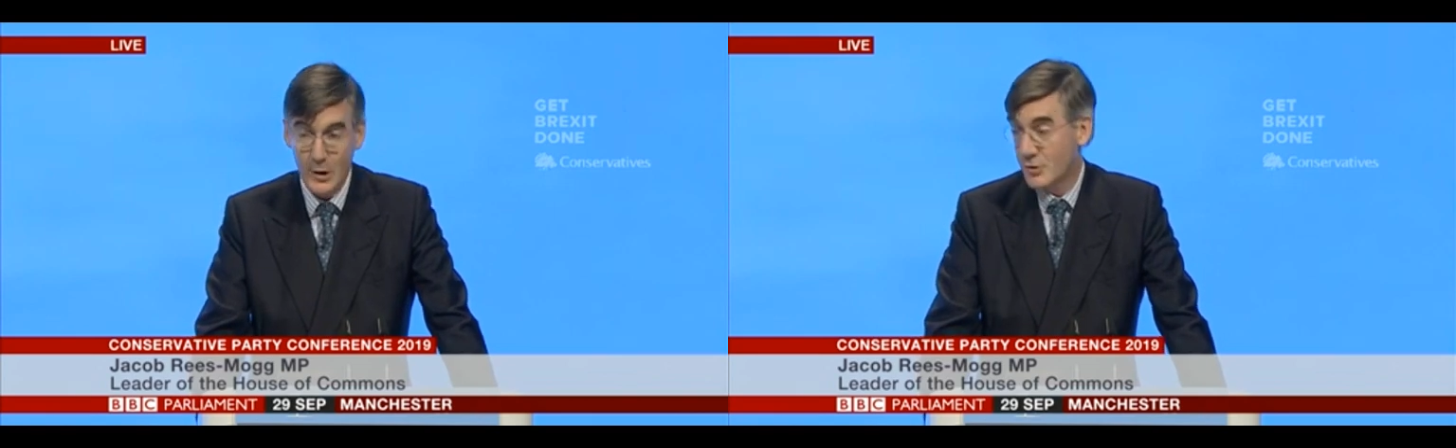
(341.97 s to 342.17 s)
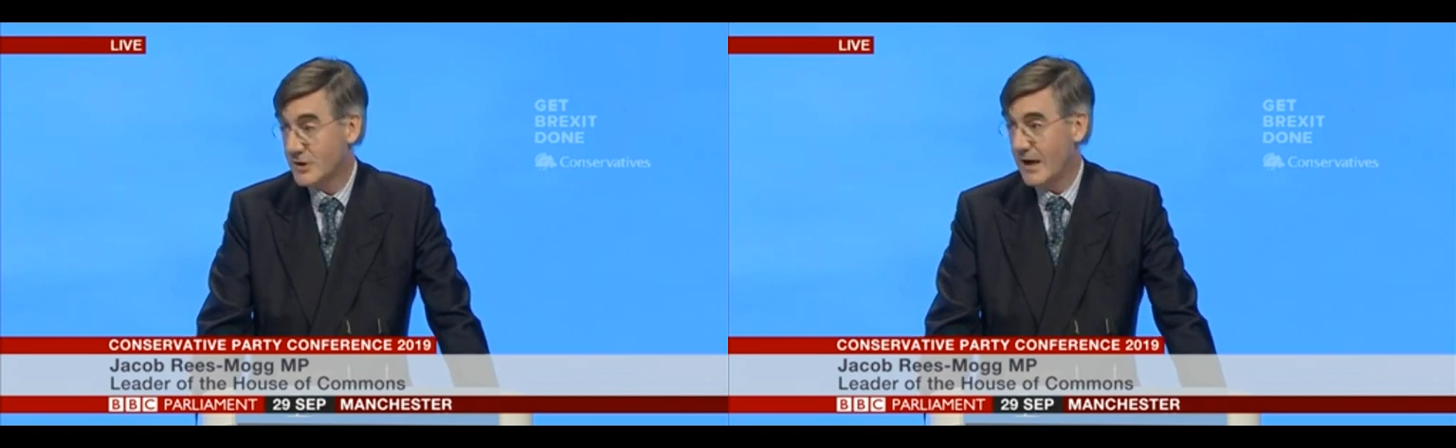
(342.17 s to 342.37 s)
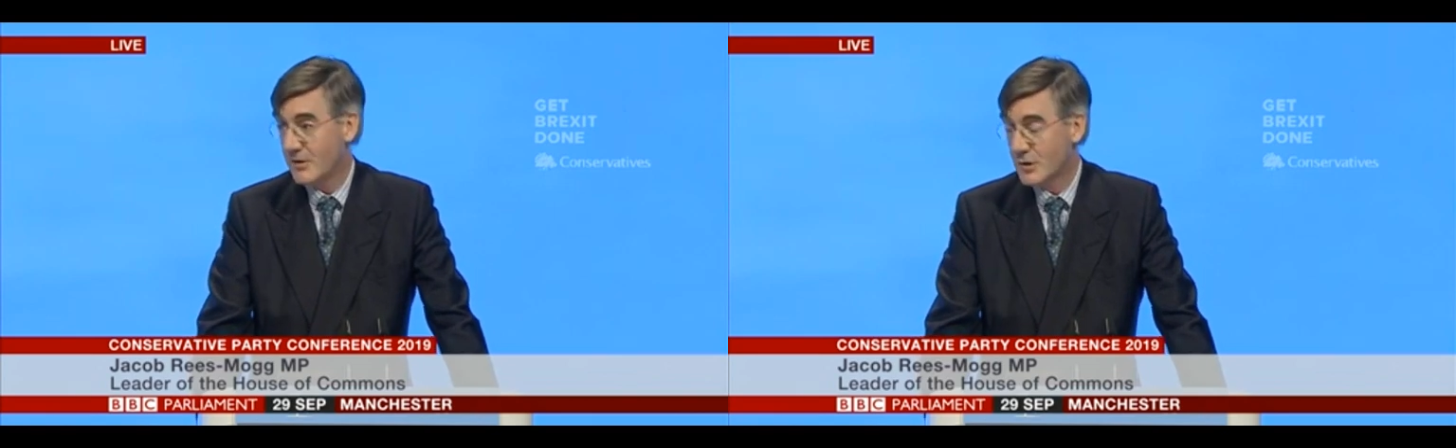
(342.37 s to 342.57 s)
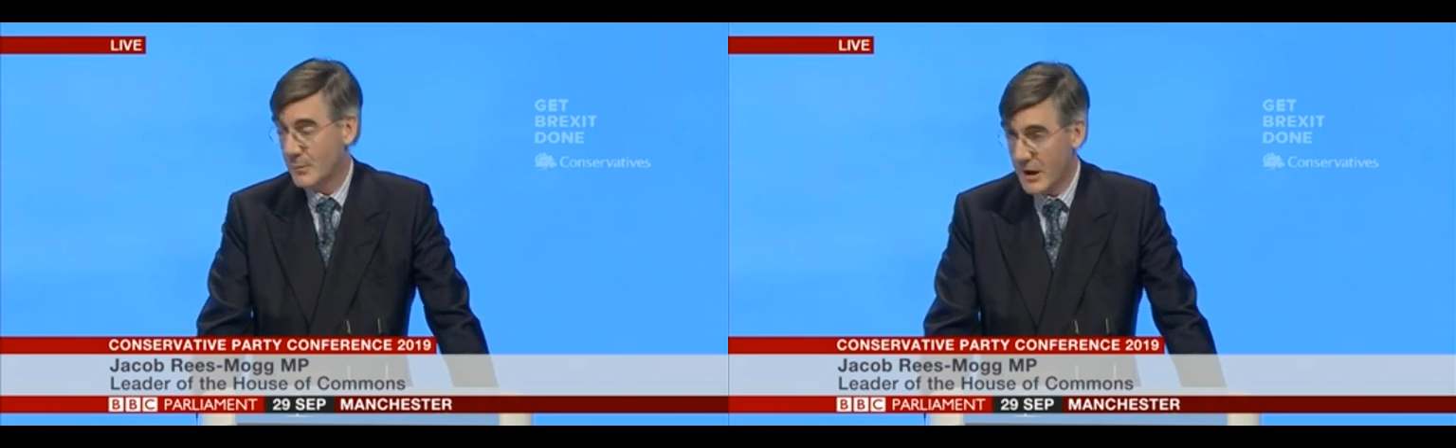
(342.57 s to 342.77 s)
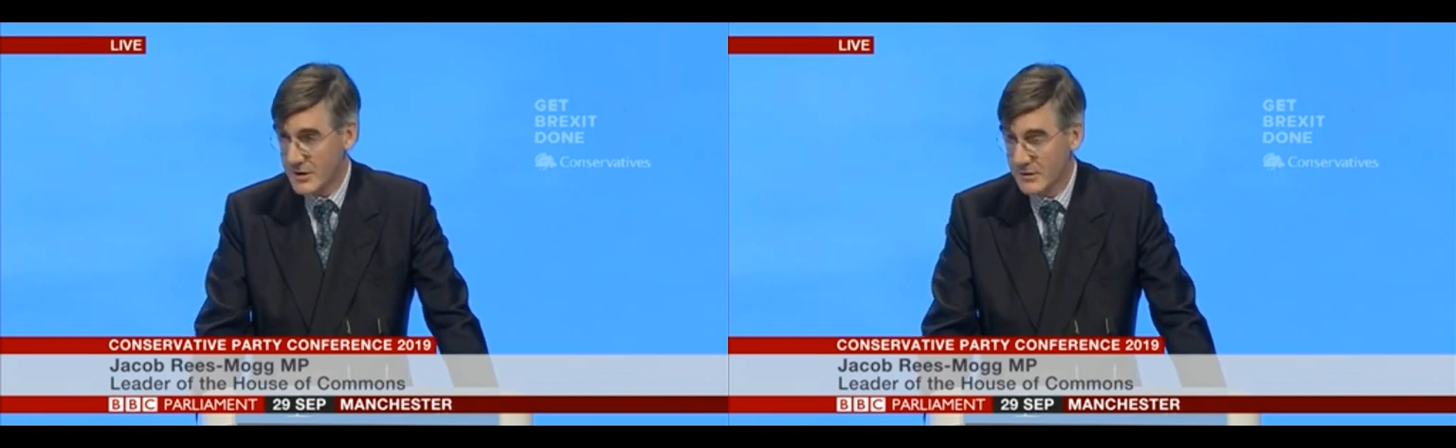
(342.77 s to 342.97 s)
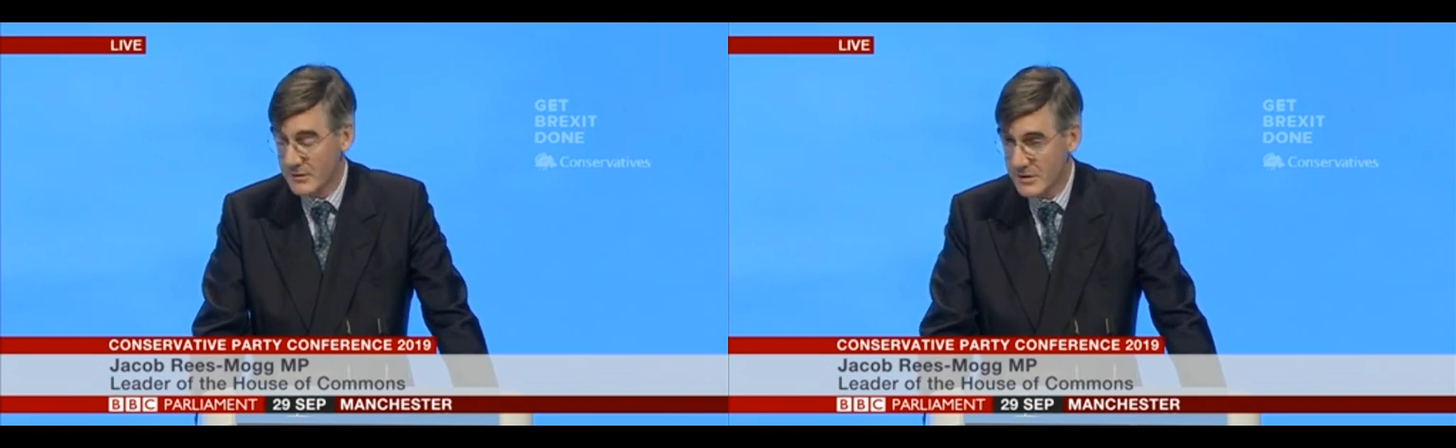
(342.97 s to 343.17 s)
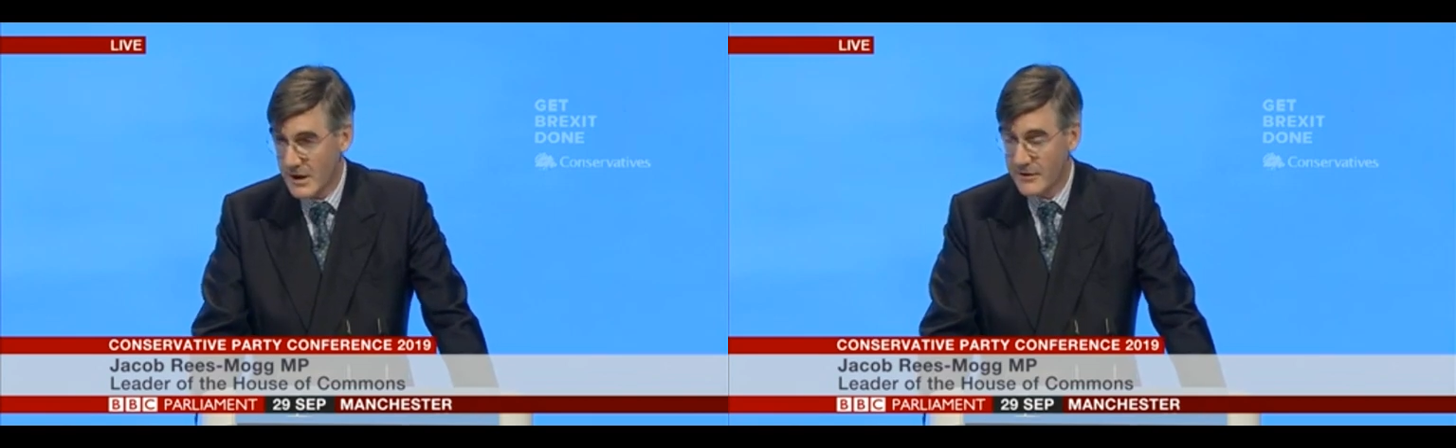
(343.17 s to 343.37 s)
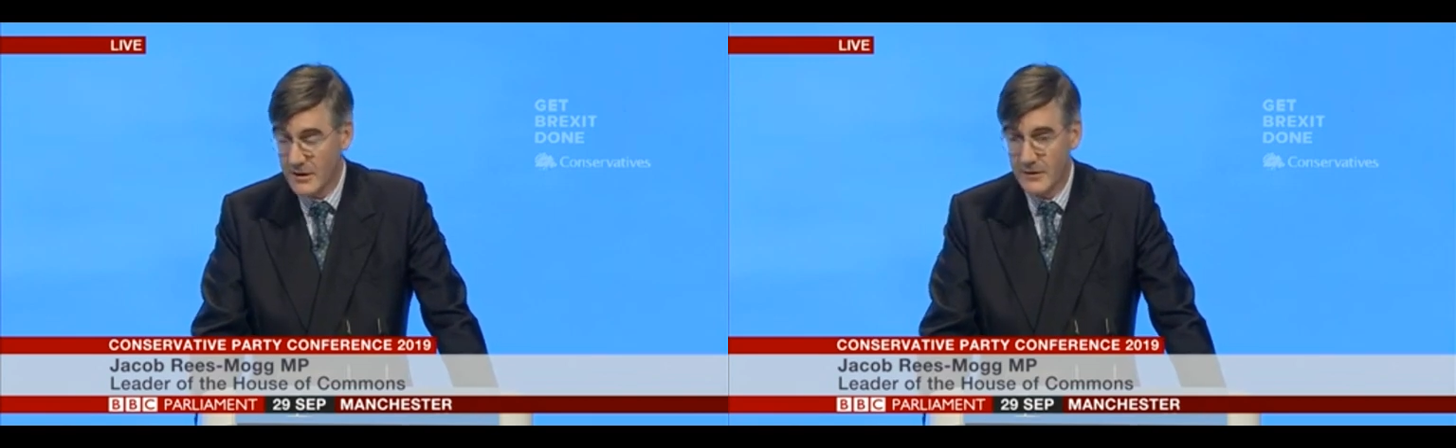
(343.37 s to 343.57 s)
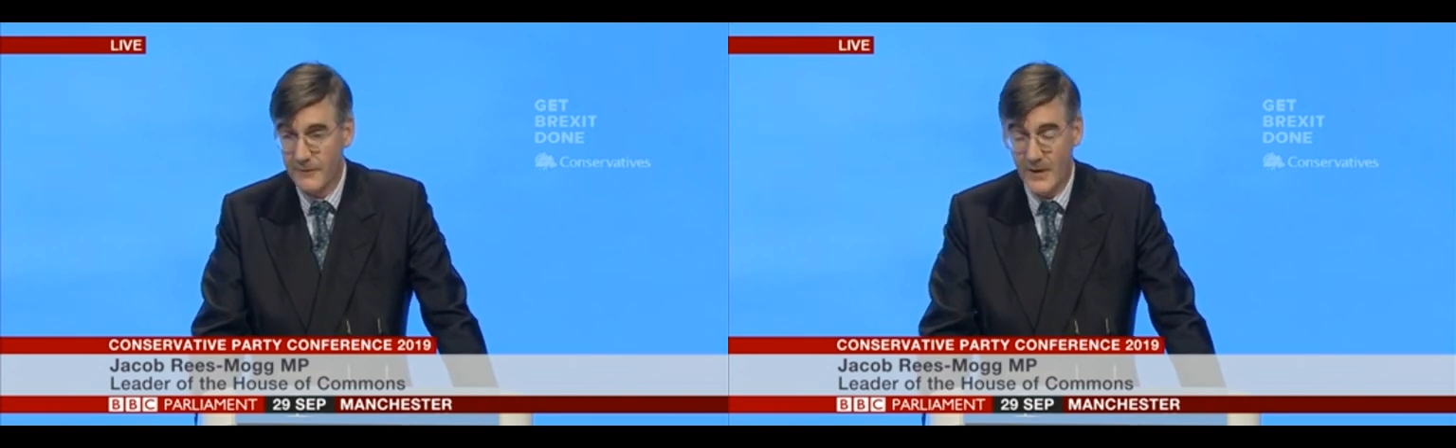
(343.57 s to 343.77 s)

who sent to Brussels, I think,